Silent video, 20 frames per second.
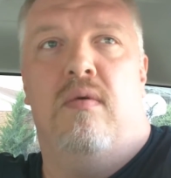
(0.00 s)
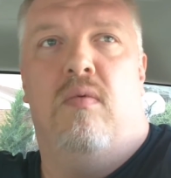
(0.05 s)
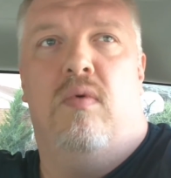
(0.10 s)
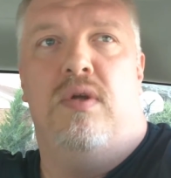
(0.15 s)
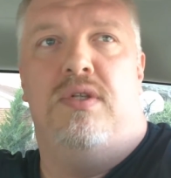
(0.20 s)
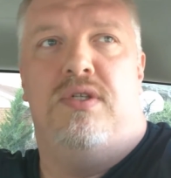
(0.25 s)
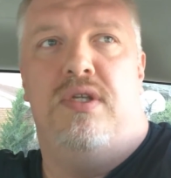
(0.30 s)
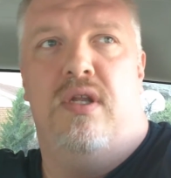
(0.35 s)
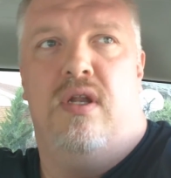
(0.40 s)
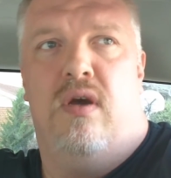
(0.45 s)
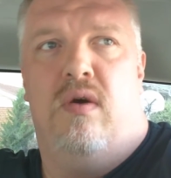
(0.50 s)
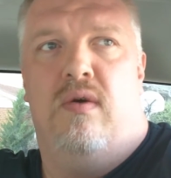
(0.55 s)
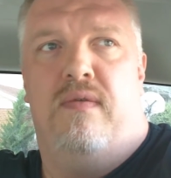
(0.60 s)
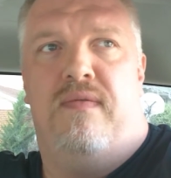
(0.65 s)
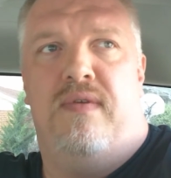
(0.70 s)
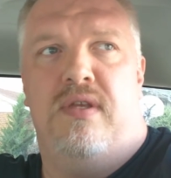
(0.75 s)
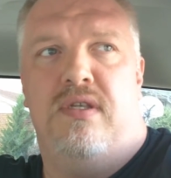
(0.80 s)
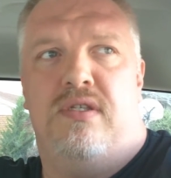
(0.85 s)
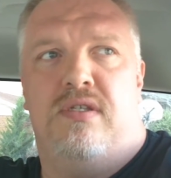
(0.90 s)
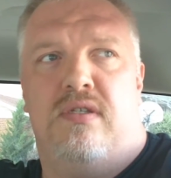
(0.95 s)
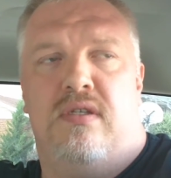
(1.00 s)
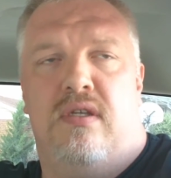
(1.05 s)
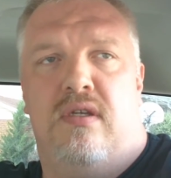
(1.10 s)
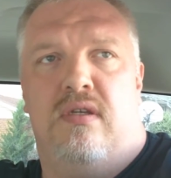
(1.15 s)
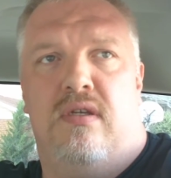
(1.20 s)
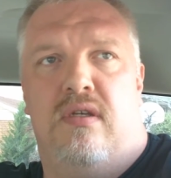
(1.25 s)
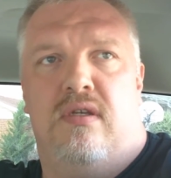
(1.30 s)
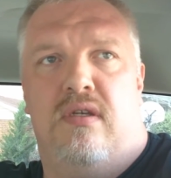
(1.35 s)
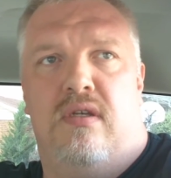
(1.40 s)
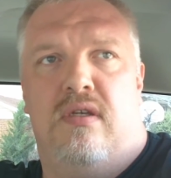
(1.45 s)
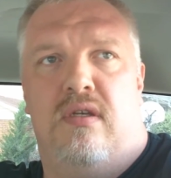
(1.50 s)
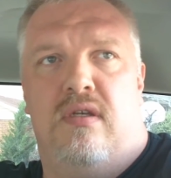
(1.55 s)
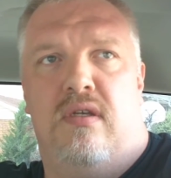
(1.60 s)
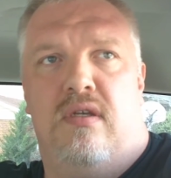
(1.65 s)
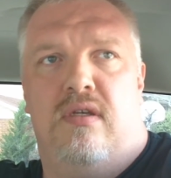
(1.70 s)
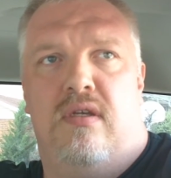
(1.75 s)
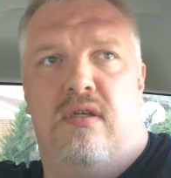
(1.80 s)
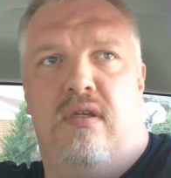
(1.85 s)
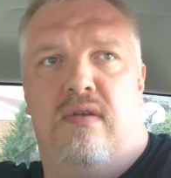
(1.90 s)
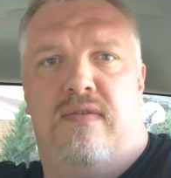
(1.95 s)
Which, you know, if he's
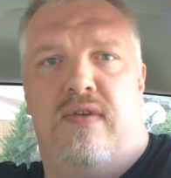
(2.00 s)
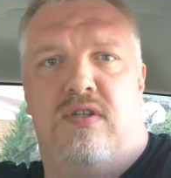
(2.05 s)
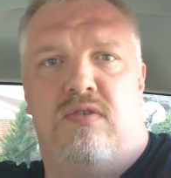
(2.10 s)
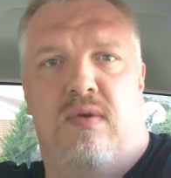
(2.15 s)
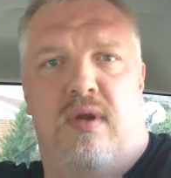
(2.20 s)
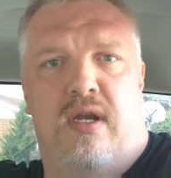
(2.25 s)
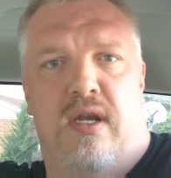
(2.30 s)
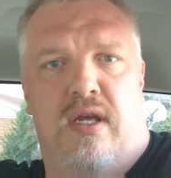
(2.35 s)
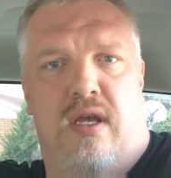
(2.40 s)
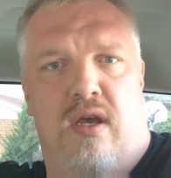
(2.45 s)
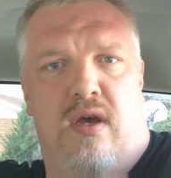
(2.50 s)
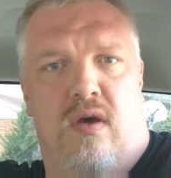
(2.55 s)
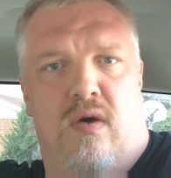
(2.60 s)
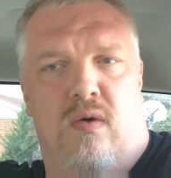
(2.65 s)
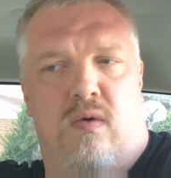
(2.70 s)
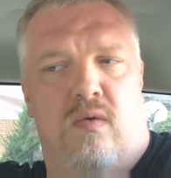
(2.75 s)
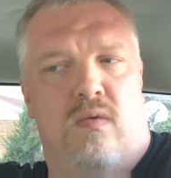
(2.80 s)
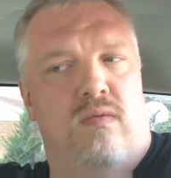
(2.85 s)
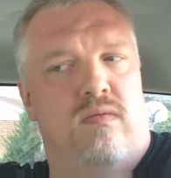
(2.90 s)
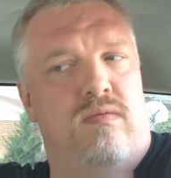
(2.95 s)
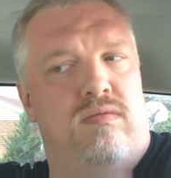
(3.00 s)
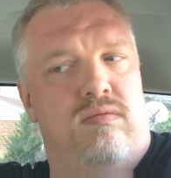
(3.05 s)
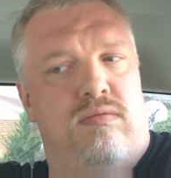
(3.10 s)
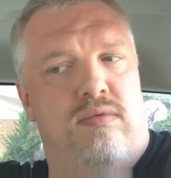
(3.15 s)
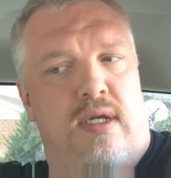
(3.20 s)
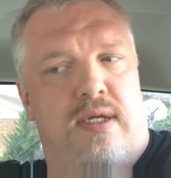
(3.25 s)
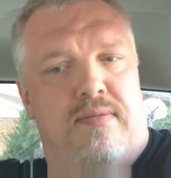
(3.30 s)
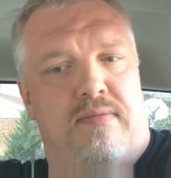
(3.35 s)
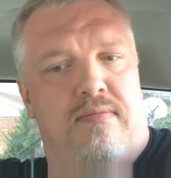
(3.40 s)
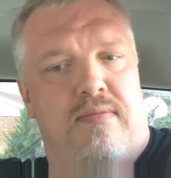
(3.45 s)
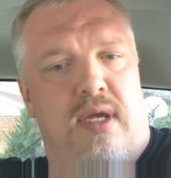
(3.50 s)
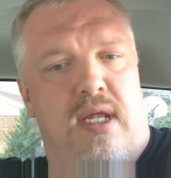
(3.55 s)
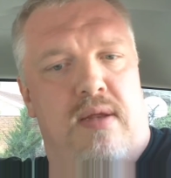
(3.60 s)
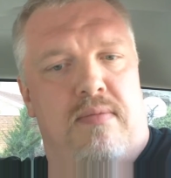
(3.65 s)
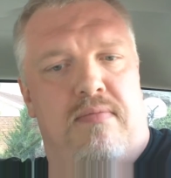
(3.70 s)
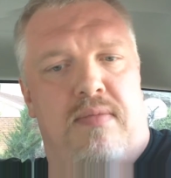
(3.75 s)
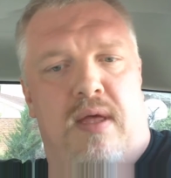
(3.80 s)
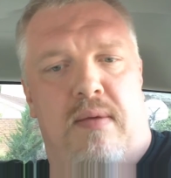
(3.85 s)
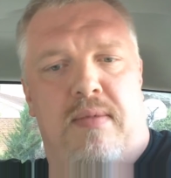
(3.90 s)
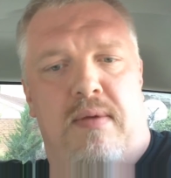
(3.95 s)
ready to go, that
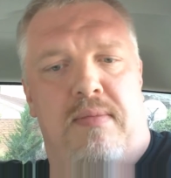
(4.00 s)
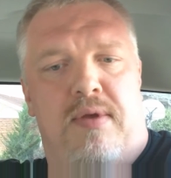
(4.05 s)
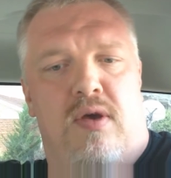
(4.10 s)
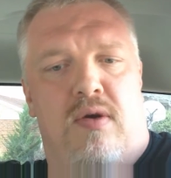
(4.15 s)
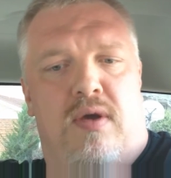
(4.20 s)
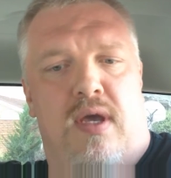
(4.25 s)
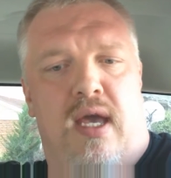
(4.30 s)
may be